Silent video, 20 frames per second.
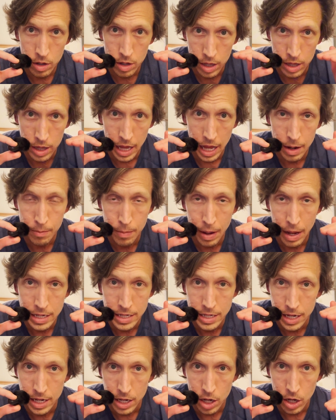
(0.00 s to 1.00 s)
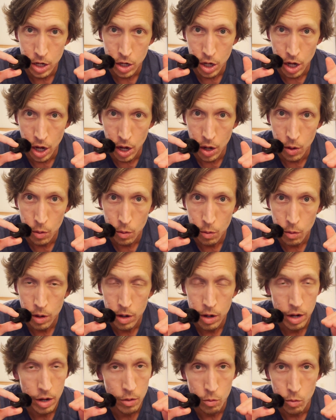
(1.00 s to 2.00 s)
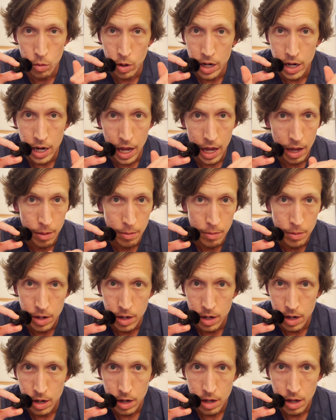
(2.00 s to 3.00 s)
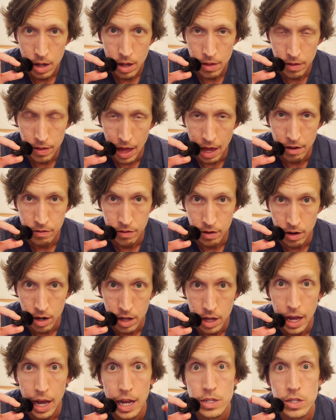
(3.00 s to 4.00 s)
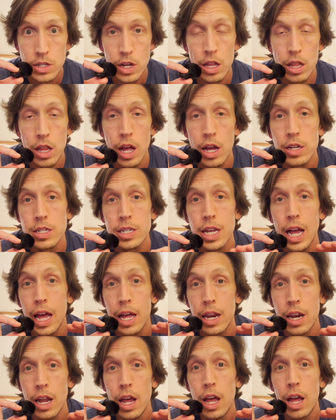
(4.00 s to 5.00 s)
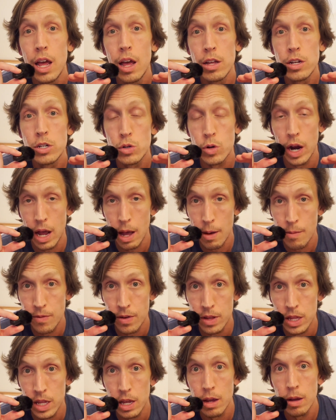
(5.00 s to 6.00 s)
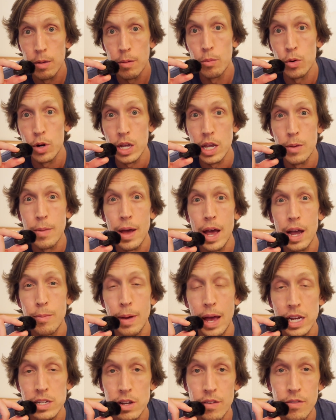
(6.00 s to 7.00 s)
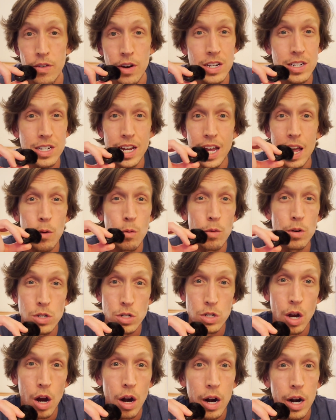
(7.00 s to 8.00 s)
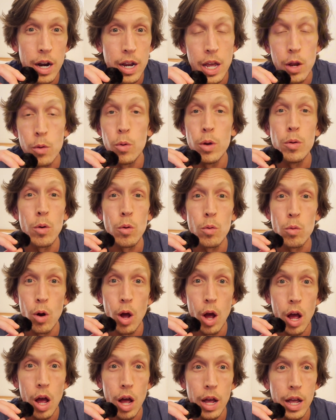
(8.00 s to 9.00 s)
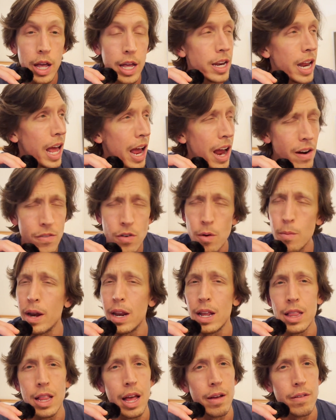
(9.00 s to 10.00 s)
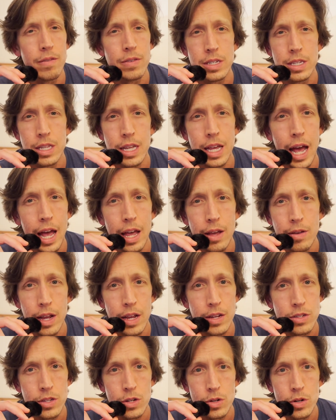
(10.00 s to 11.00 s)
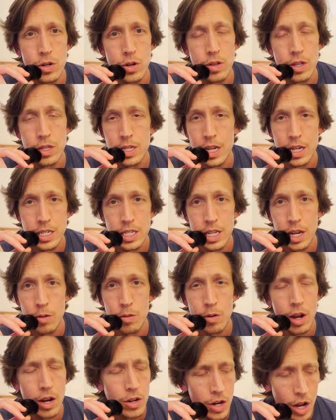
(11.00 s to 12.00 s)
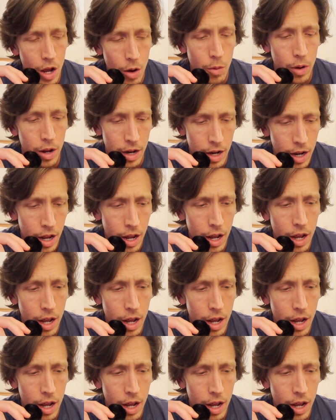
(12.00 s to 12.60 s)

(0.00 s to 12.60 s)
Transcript: let basic go, renamed that fare class alongside triumphantly bringing back Bags Fly Free and saying, hey, we're sorry and we were wrong. Everybody loves the guy who tells the truth and says they're wrong. No one